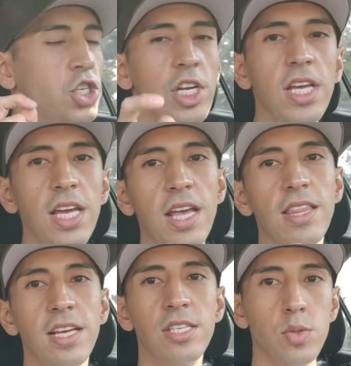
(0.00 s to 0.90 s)

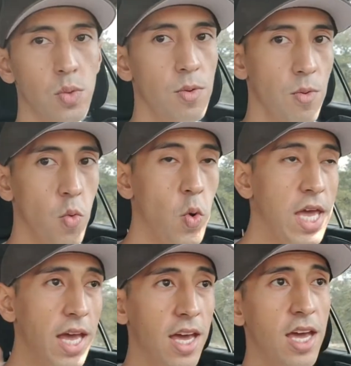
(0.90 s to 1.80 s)
this
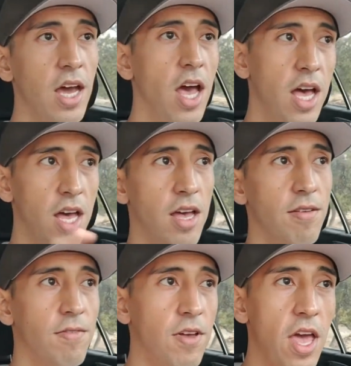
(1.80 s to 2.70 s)
week
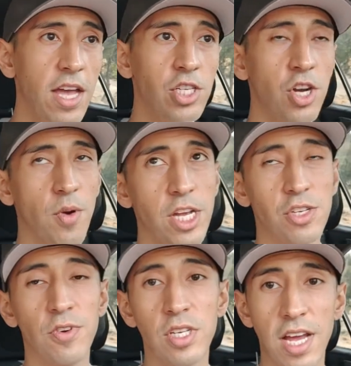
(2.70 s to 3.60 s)
of
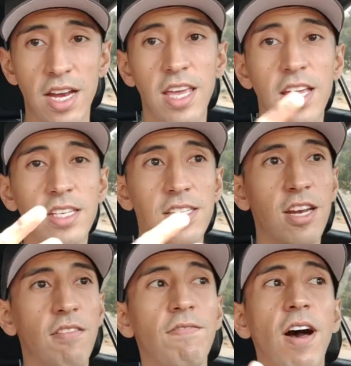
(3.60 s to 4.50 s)
HOH for Danny is
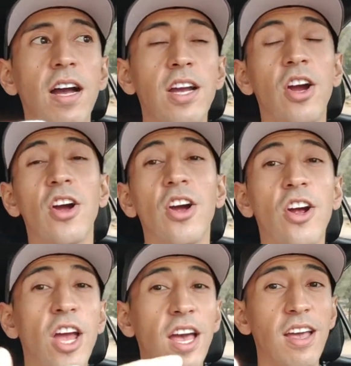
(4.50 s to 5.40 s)
gonna fuck
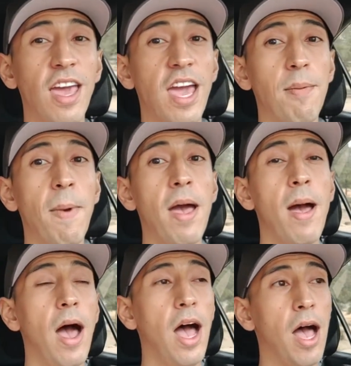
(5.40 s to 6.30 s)
her game
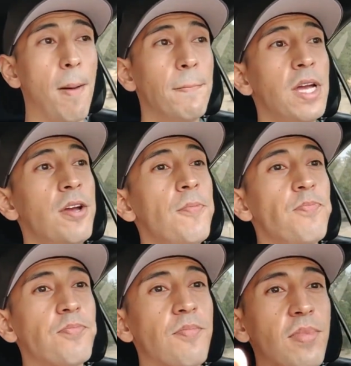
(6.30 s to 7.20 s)
up.
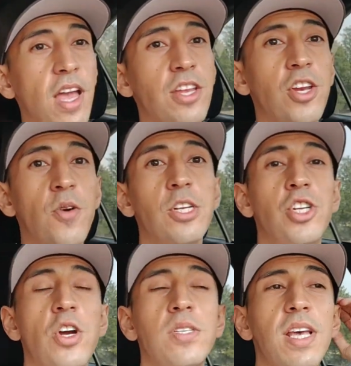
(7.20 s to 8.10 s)
And you know what
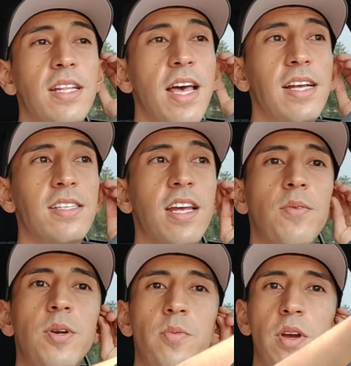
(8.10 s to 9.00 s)
Joe said last
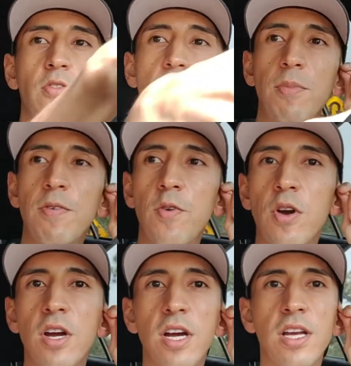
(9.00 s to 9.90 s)
night right
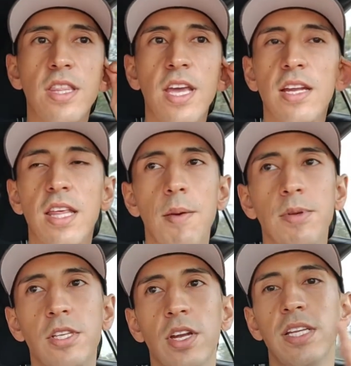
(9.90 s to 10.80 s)
before the end of the
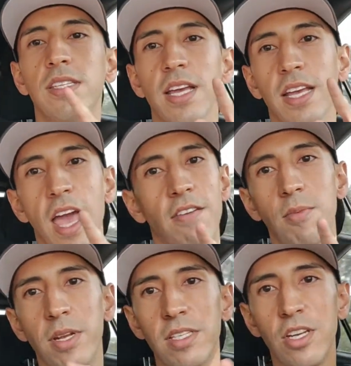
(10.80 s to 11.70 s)
episode? He's like,
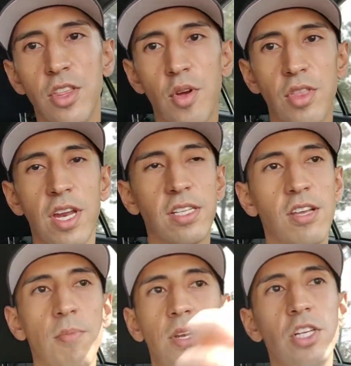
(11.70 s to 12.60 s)
everybody's going to throw the
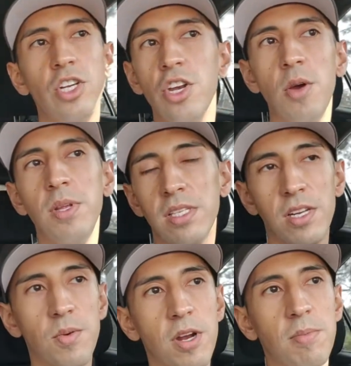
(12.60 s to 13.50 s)
next competition. Nobody's
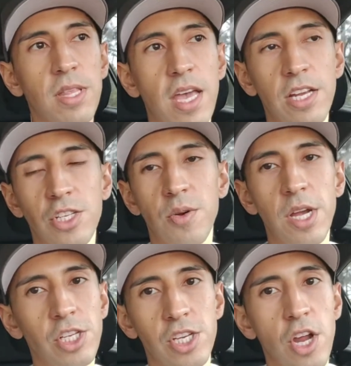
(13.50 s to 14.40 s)
going to want to be the
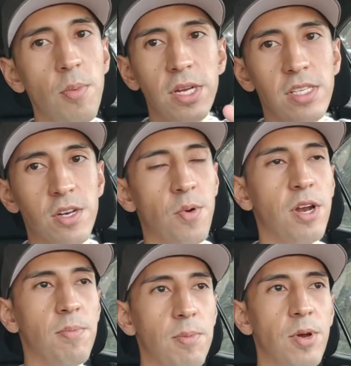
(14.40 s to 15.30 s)
HOH. Nobody's going to
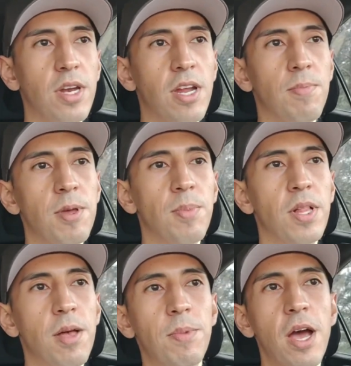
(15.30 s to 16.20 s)
want to be putting up
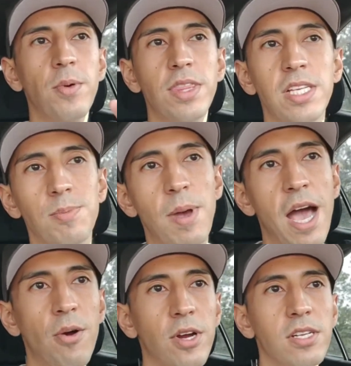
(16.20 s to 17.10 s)
people up. Not with these
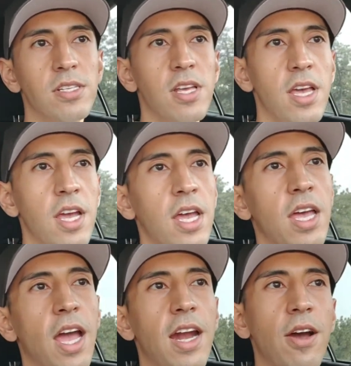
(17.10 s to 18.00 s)
powers.
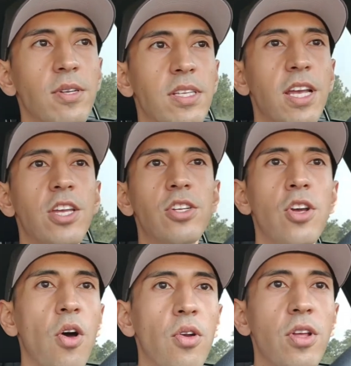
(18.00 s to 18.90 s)
And I was like, you're
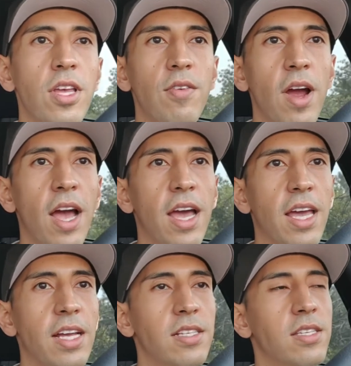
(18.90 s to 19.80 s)
totally
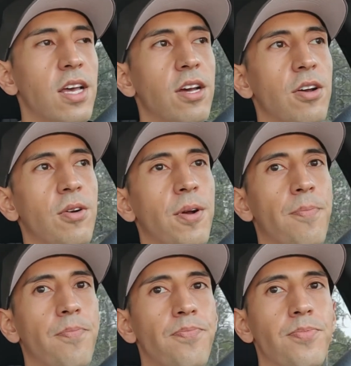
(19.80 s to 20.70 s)
right. So
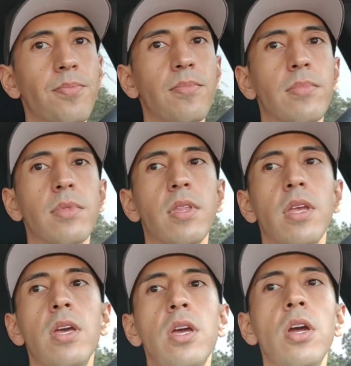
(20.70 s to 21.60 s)

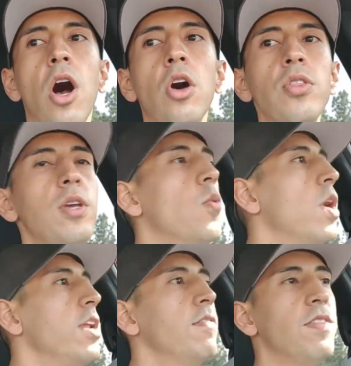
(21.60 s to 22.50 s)
only
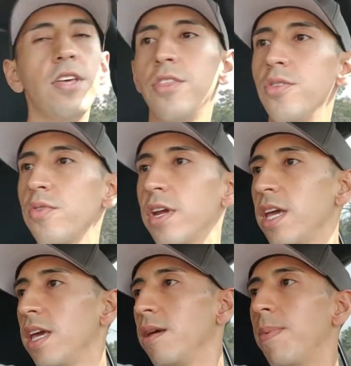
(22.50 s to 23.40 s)
one of the
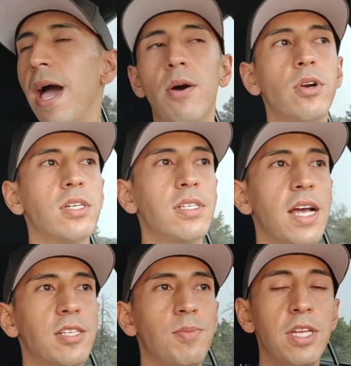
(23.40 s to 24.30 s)
3 powers
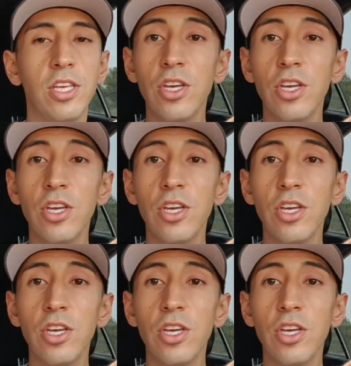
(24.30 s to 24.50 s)
has been